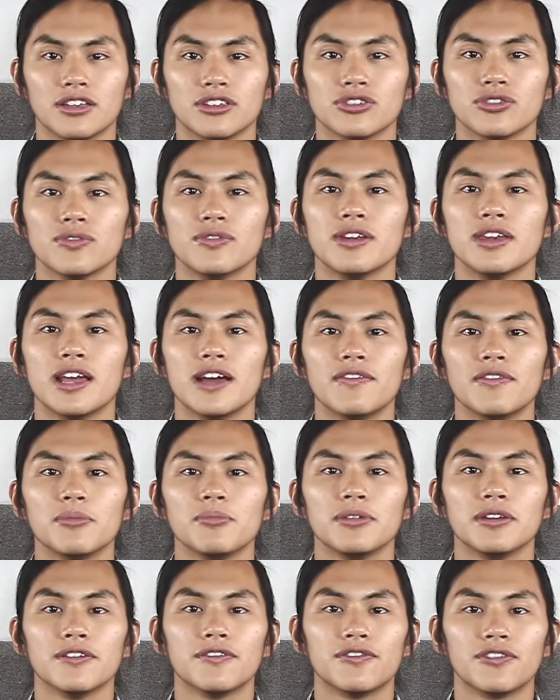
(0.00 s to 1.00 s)
So never
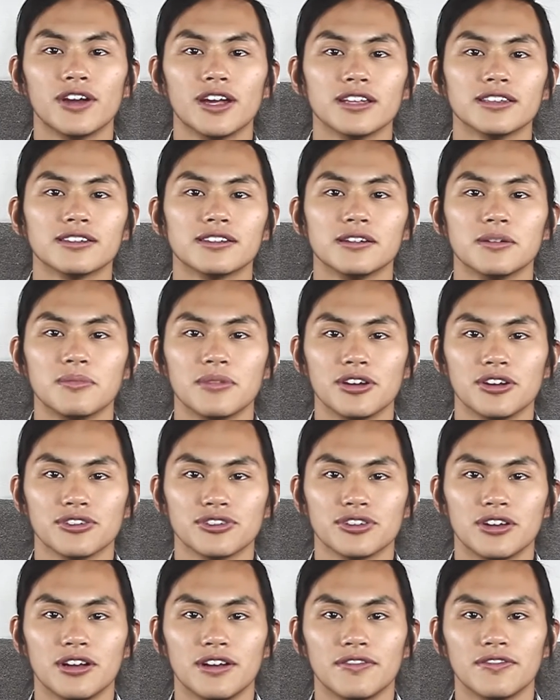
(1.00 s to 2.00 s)
be afraid to commit
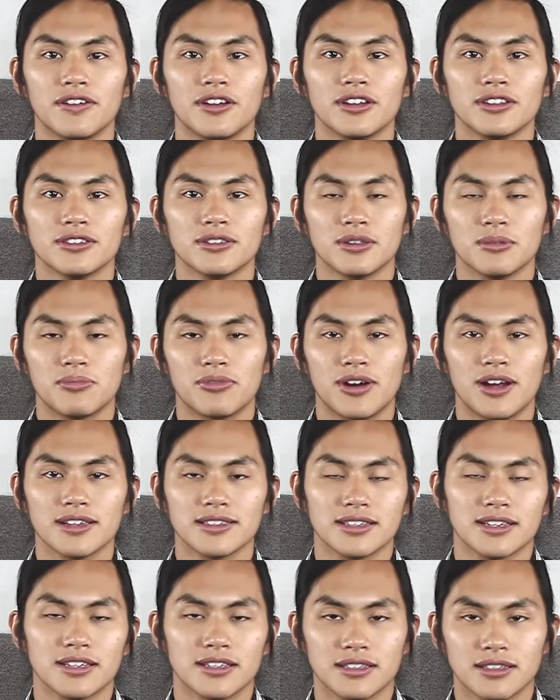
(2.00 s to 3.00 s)
yourself to the
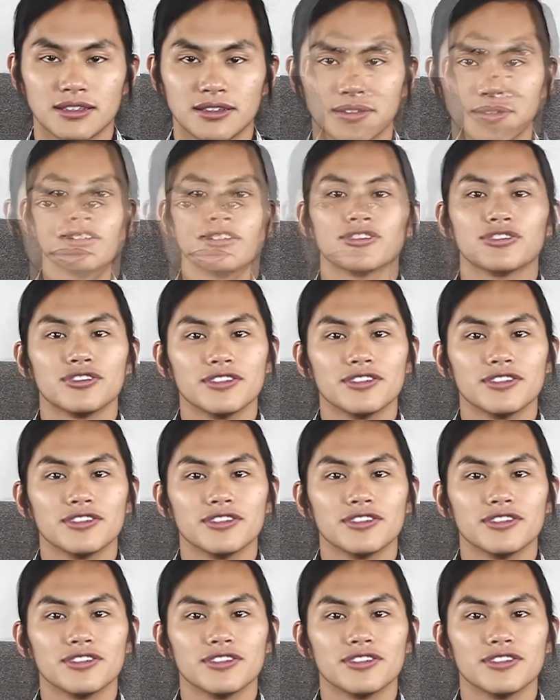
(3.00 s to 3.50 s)
process.